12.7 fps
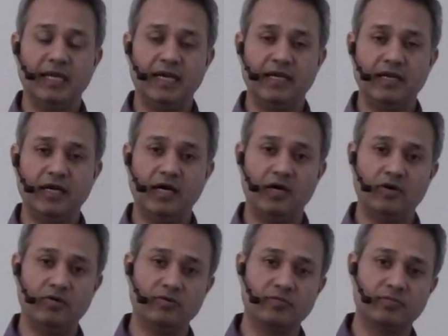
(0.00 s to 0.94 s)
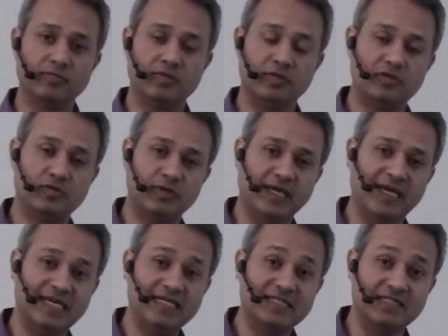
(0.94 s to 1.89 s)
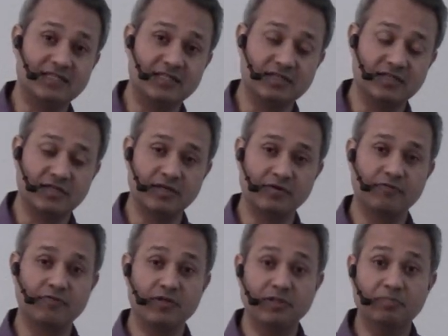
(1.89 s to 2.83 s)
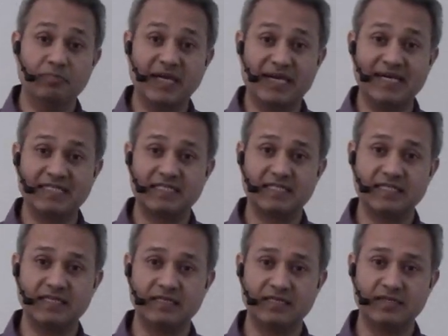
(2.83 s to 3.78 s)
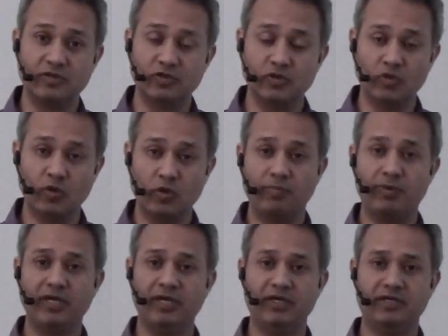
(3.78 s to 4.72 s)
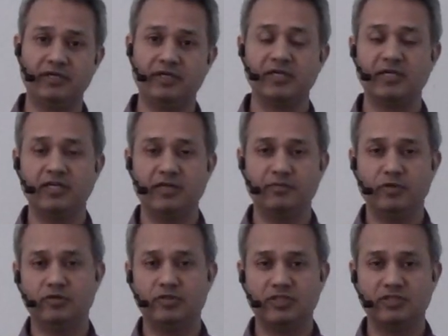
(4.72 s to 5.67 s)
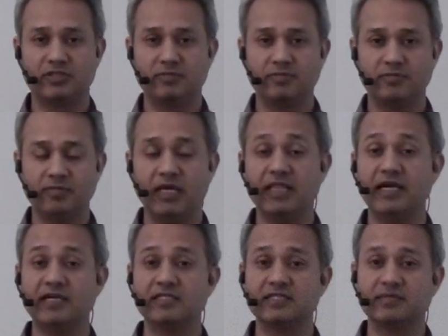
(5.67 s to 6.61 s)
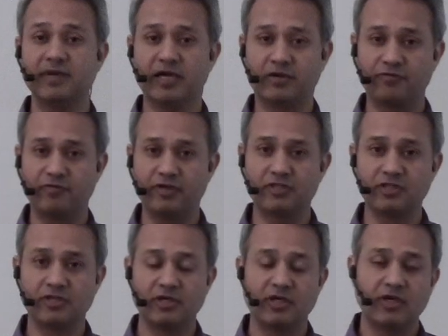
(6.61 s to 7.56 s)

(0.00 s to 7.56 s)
and now today is the turn for the biggest role player in immune system, and that is the macrophage.